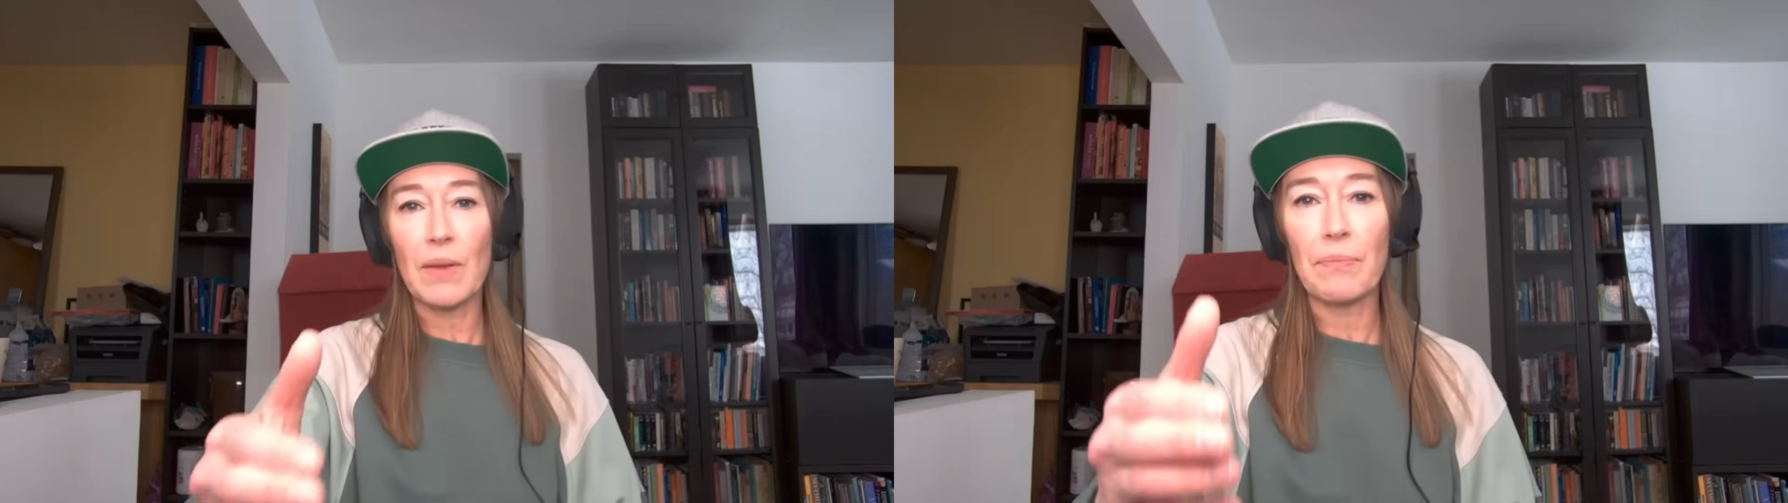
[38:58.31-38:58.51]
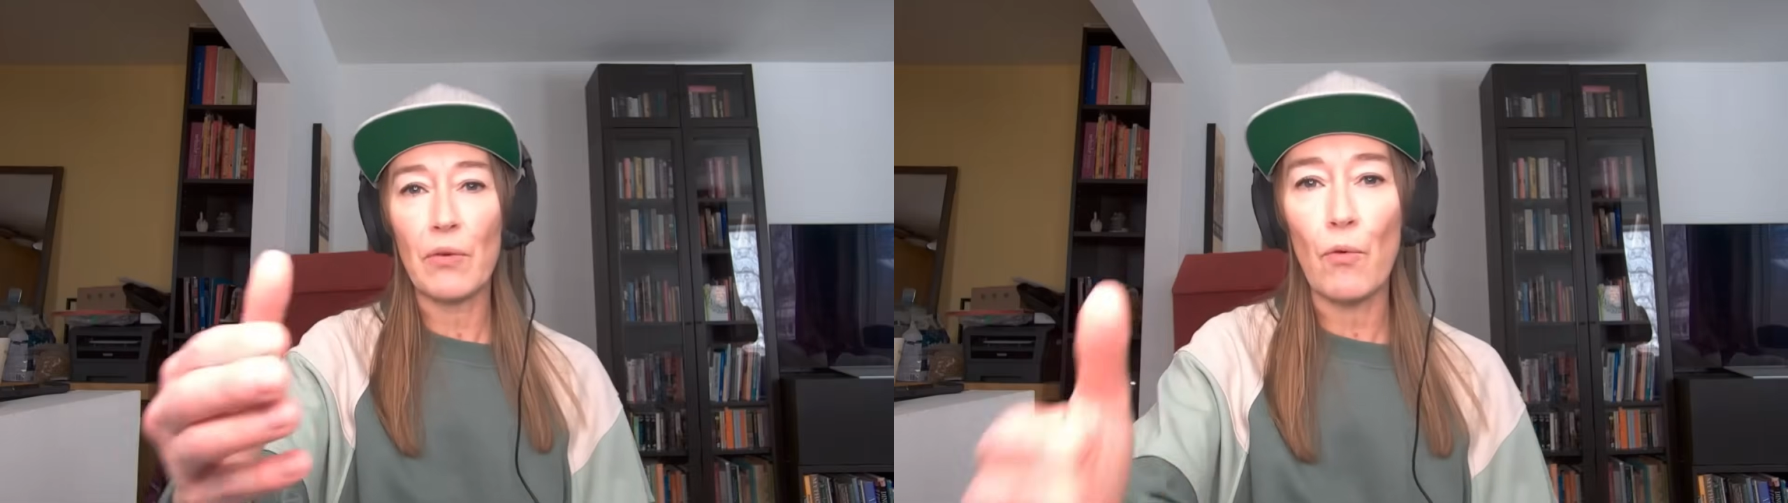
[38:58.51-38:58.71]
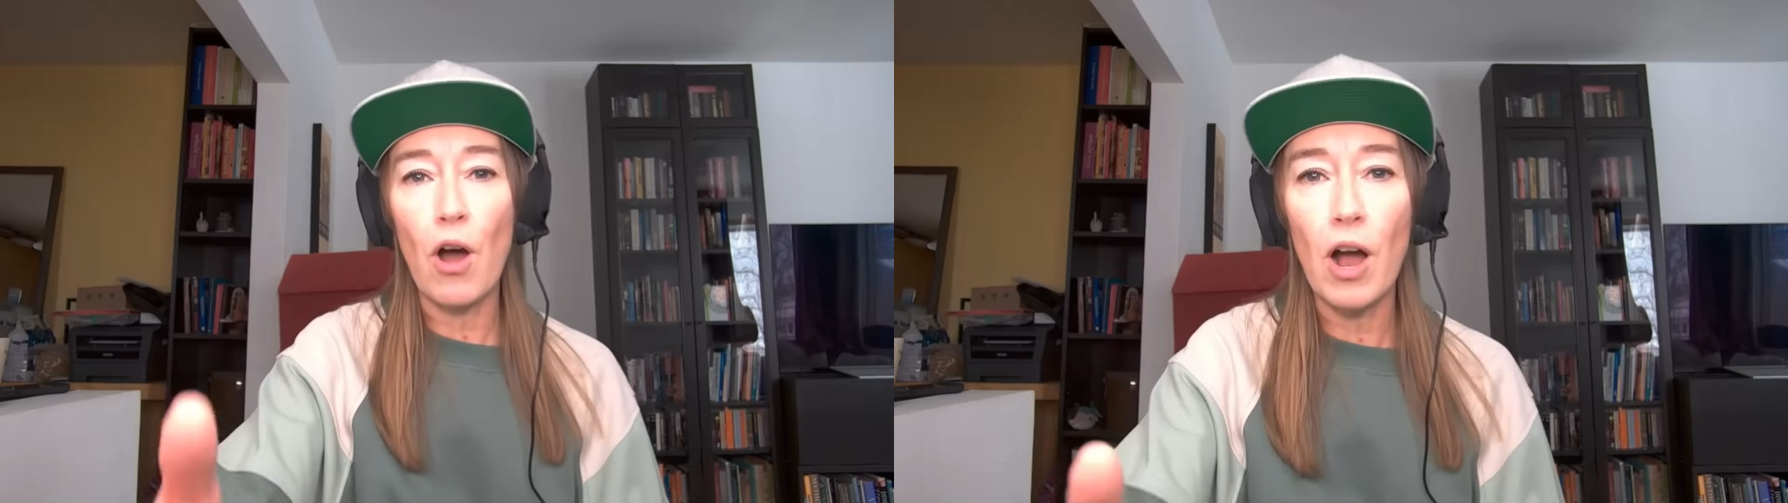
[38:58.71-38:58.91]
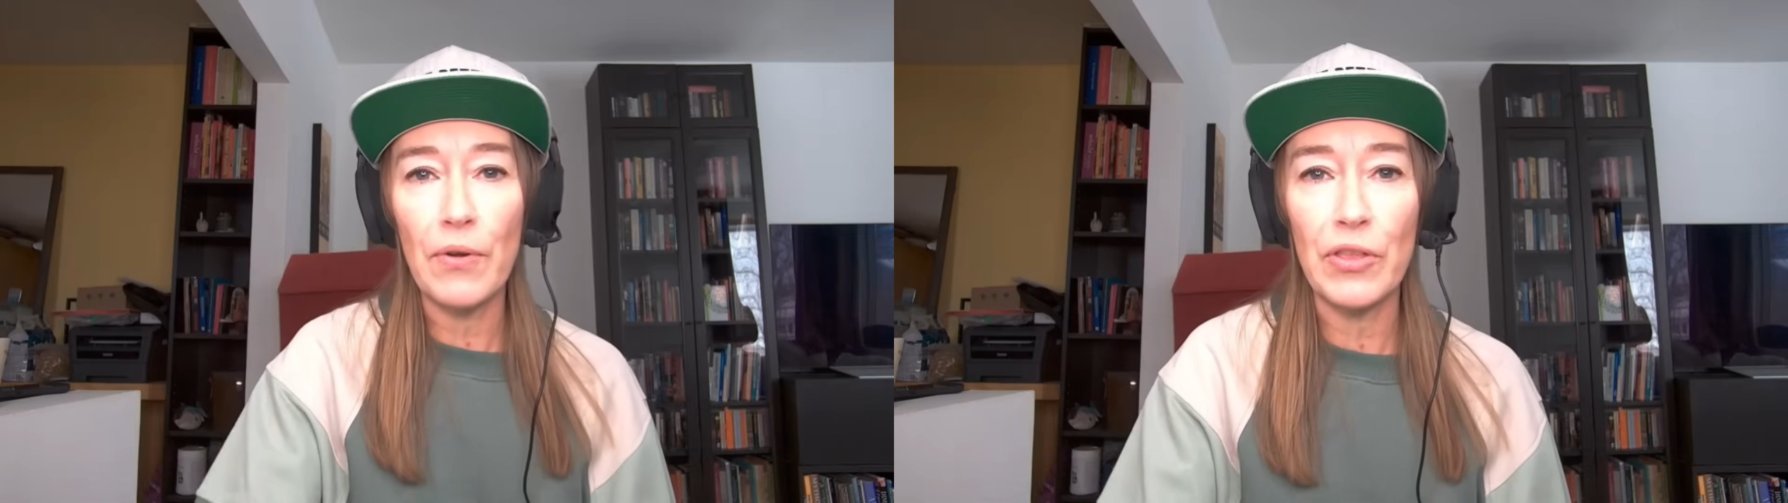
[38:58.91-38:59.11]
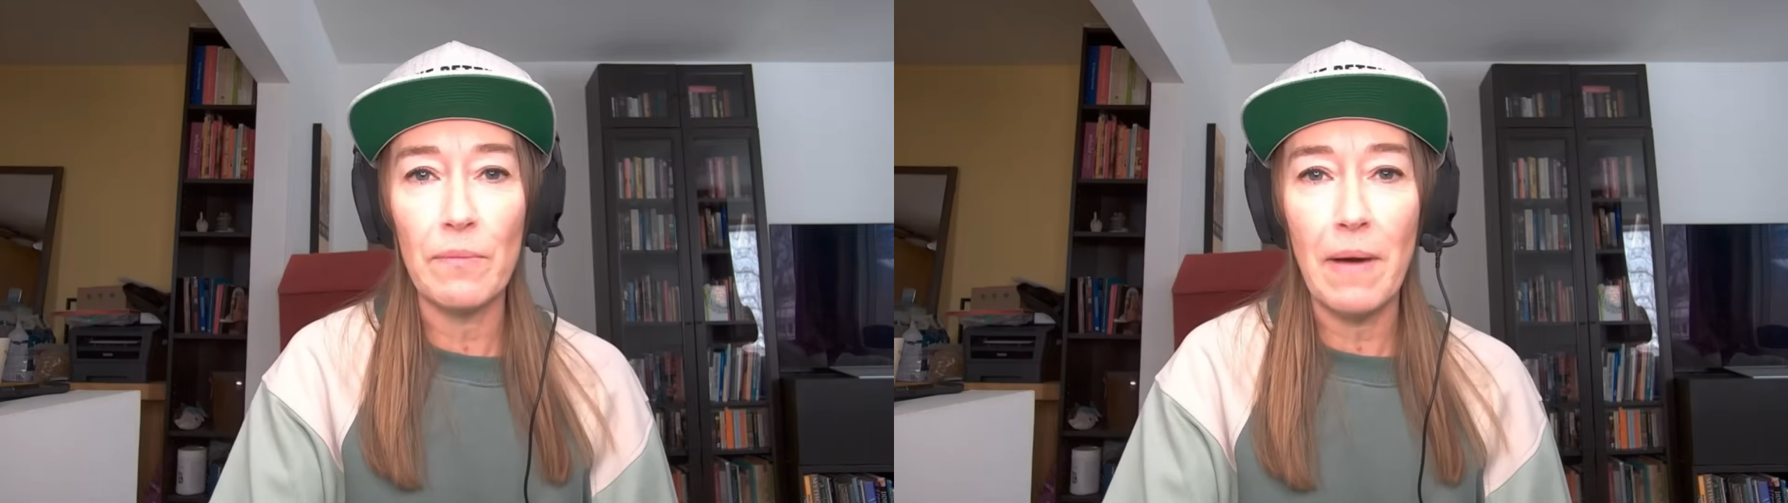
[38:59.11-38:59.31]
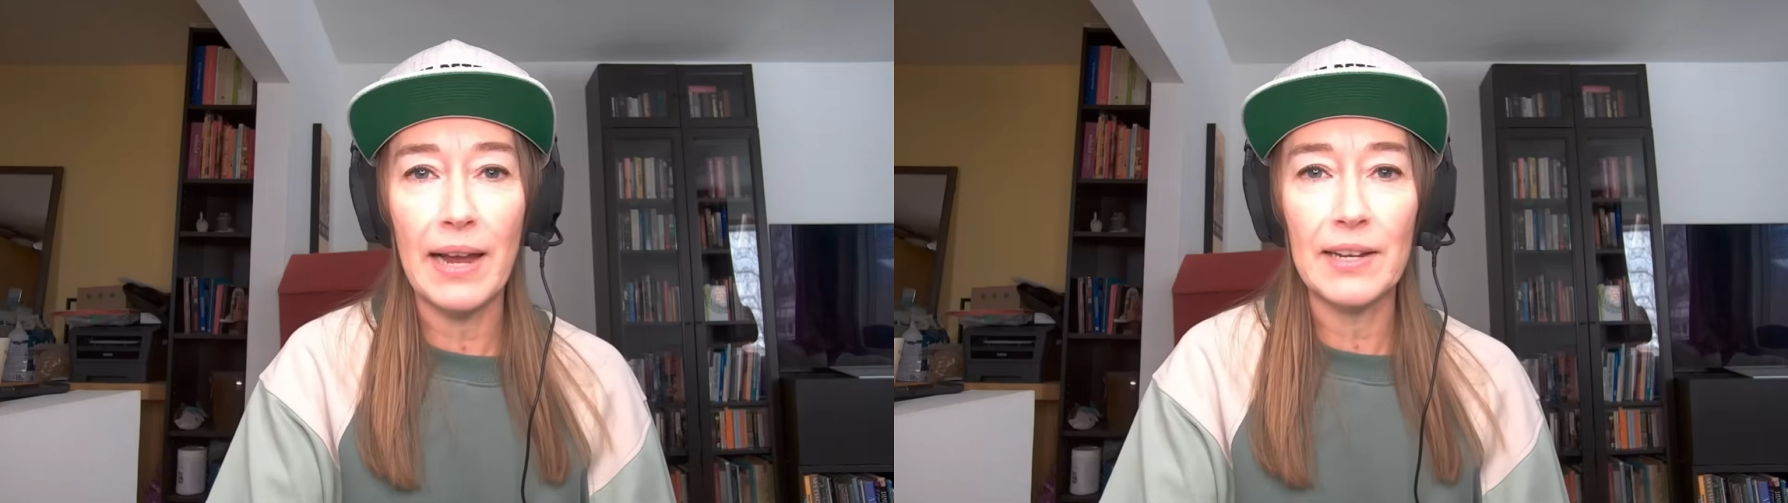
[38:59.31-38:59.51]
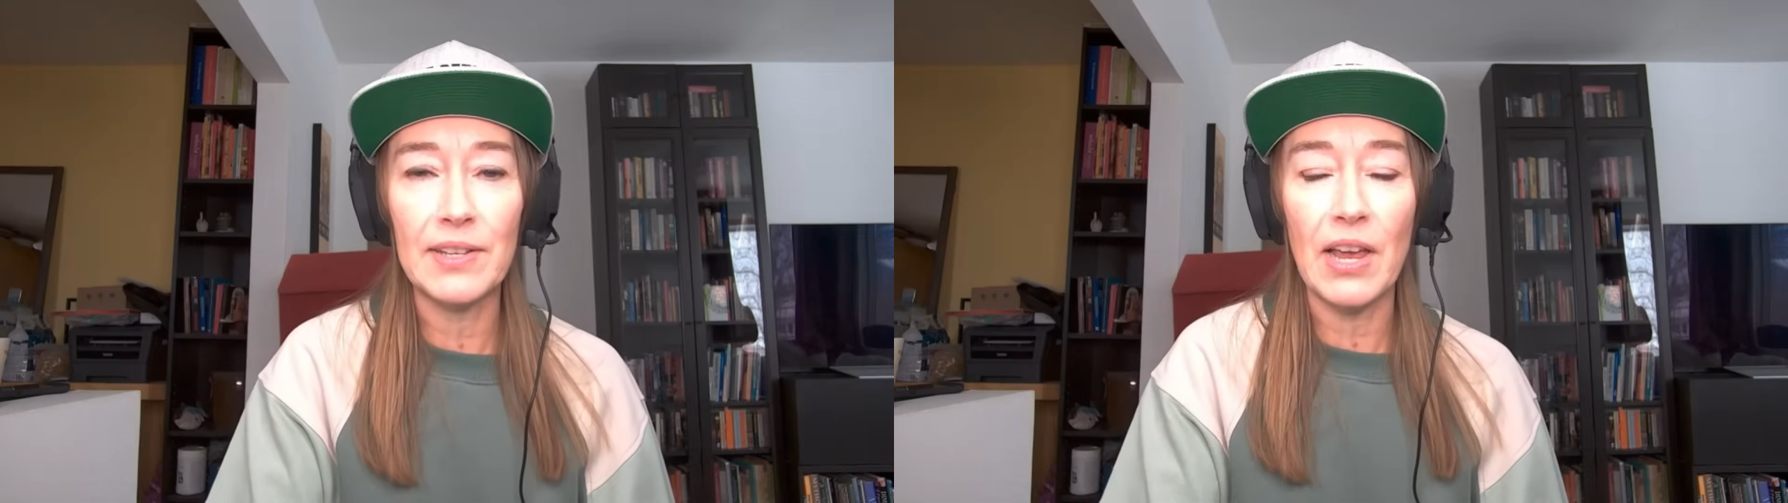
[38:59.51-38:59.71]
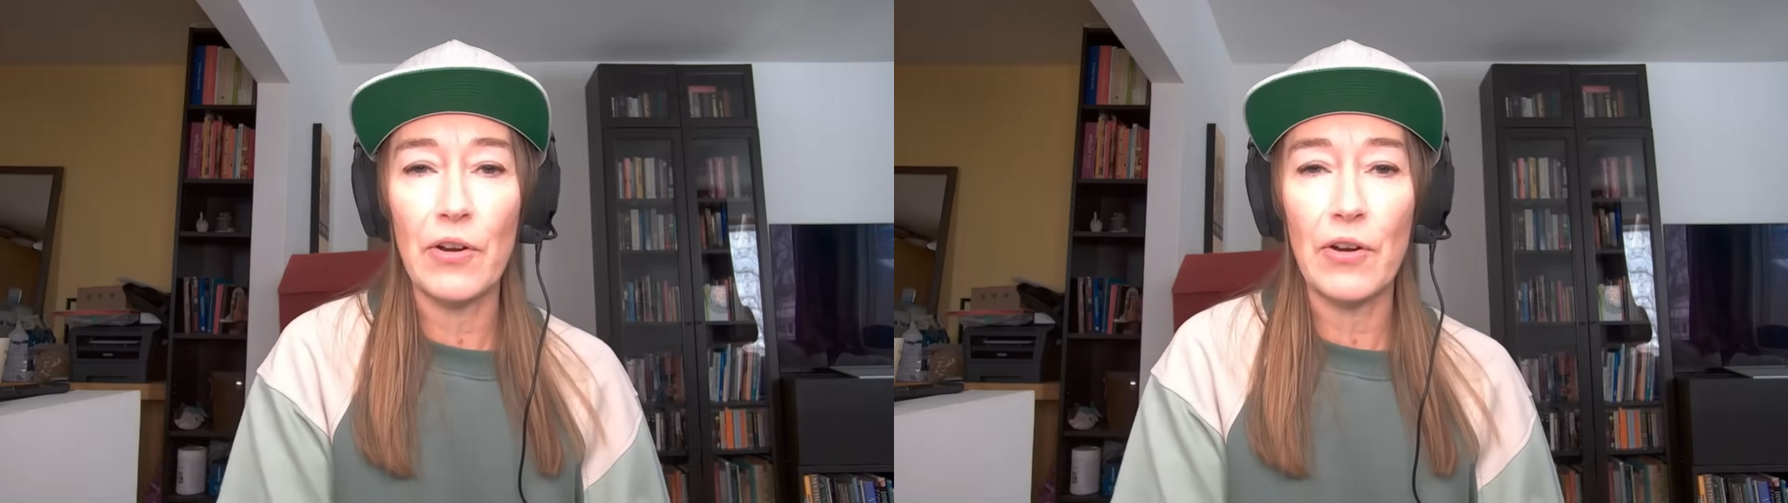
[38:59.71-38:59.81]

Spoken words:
something wrong with your mindset.